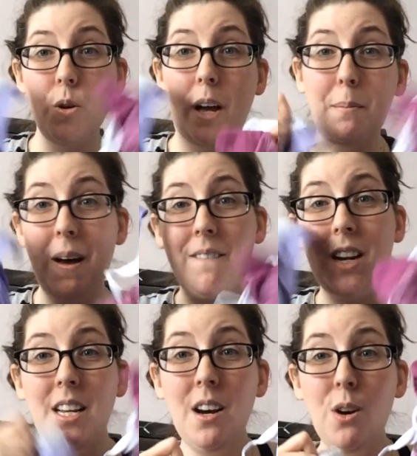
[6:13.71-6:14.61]
If you like my
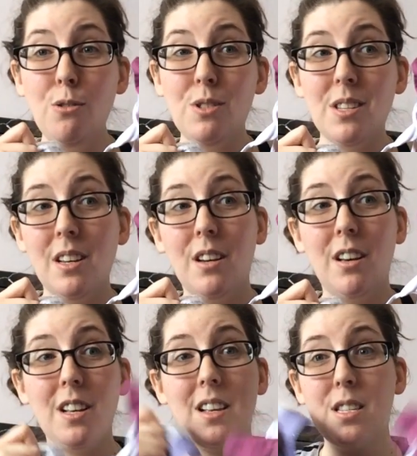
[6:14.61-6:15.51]
videos,
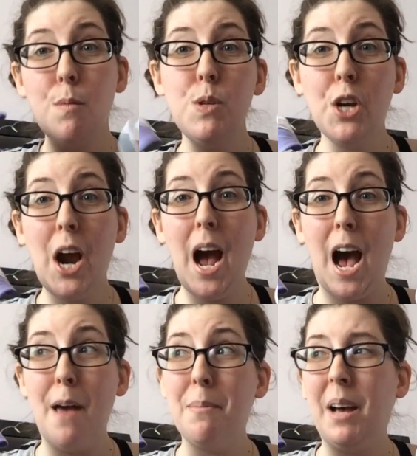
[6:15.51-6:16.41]

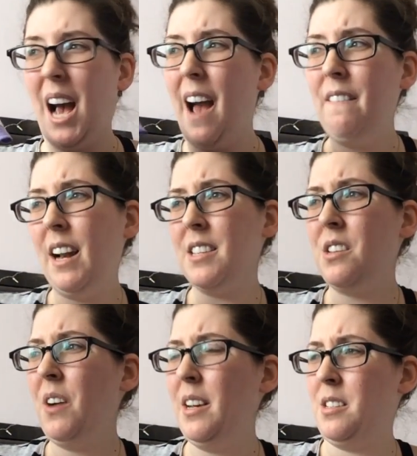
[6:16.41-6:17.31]
subscribe. I haven't asked
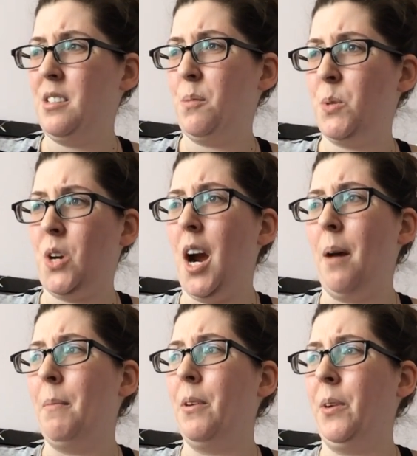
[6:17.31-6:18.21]
you guys to
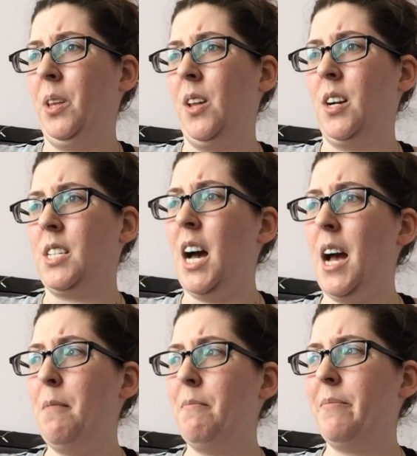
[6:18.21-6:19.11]
subscribe in a really long
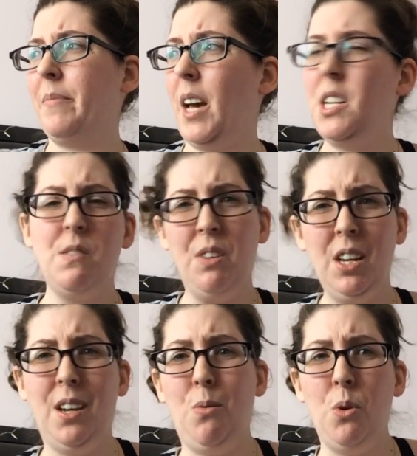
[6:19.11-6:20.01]
time feel
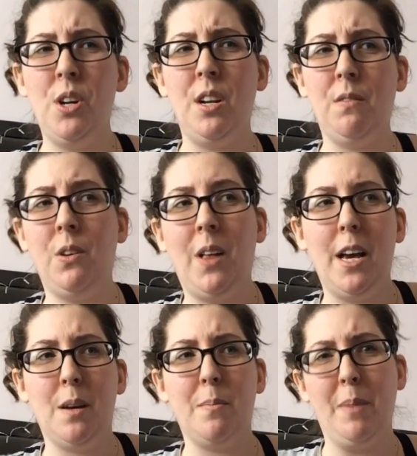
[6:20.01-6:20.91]
like you would if you
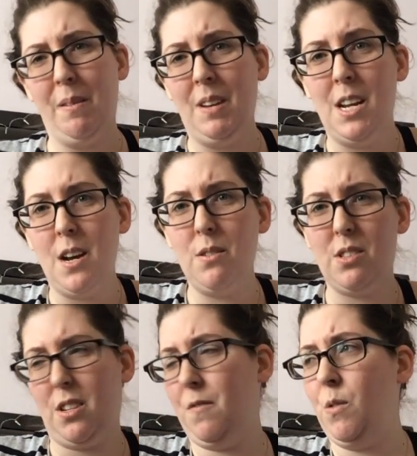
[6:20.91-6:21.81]
like my videos,
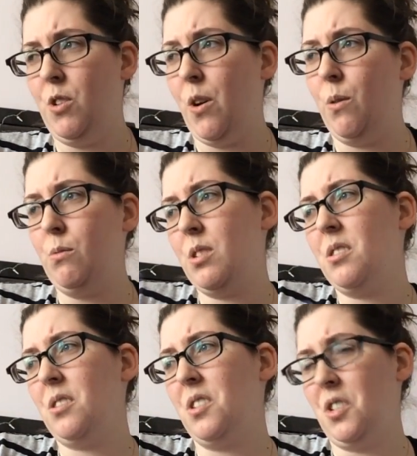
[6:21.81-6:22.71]
and if you don't,
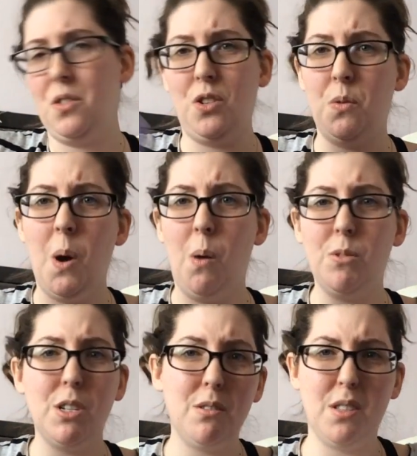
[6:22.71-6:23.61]
you won't.
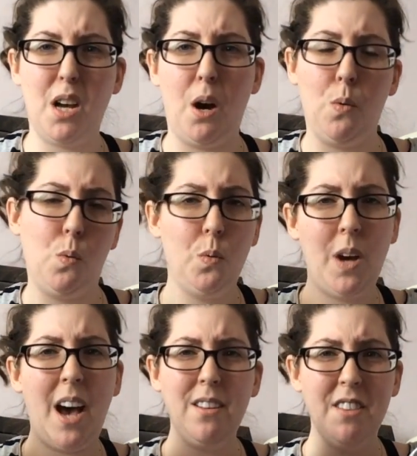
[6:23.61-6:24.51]
So,
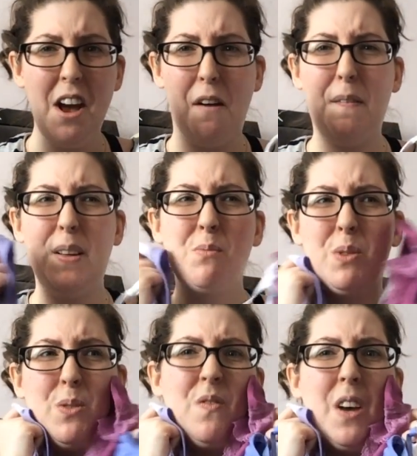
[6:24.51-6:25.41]
I don't know. That
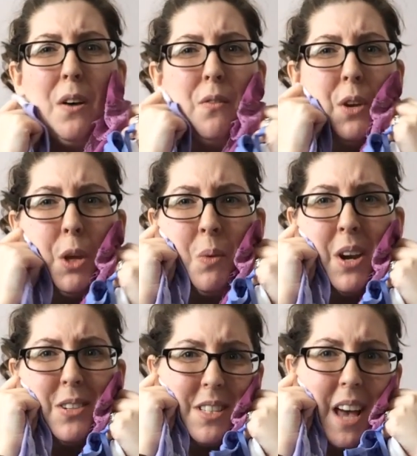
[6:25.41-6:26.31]
was felt really
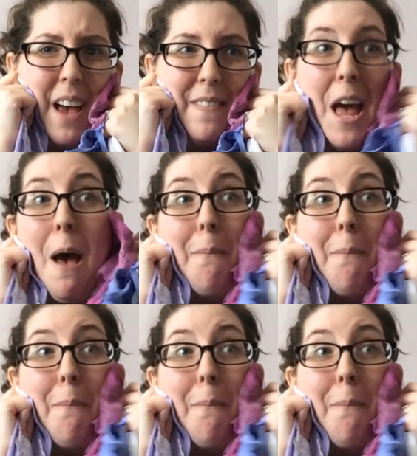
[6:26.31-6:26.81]
weird to say.